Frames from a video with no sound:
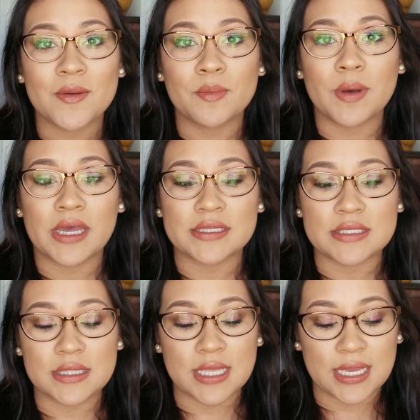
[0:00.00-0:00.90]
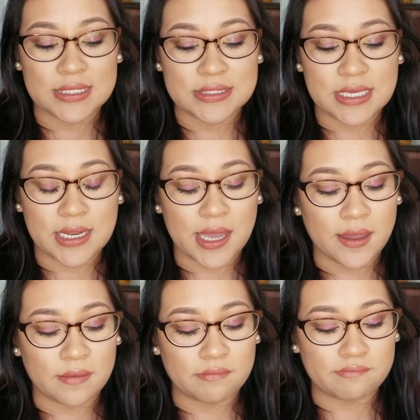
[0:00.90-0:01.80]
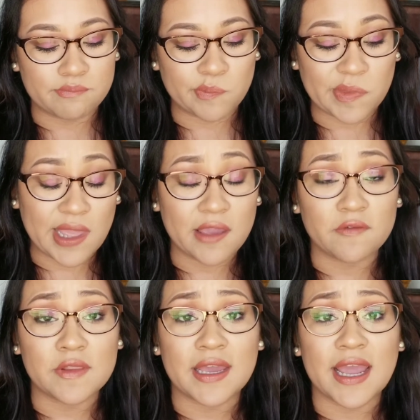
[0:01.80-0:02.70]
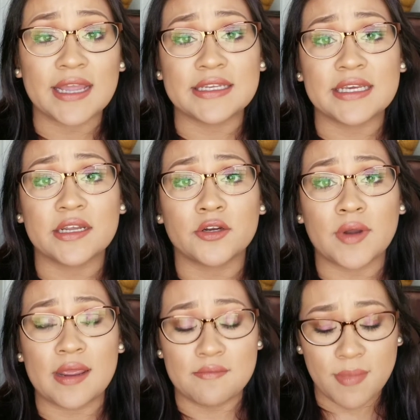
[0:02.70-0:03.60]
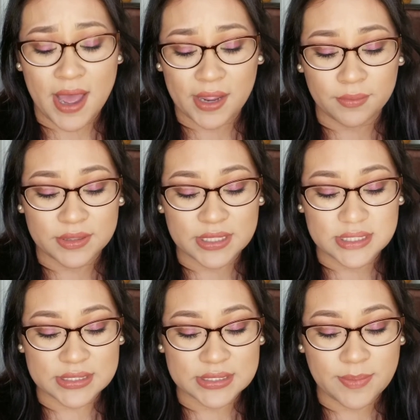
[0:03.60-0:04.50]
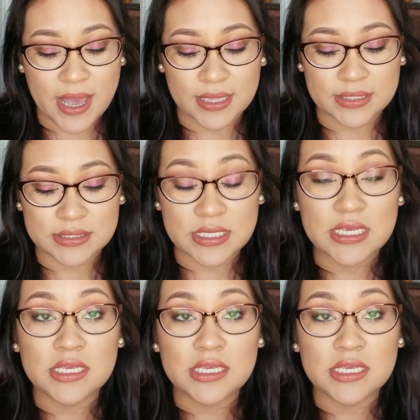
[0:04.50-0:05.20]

But like I said, I feel like I did a great buy with this palette.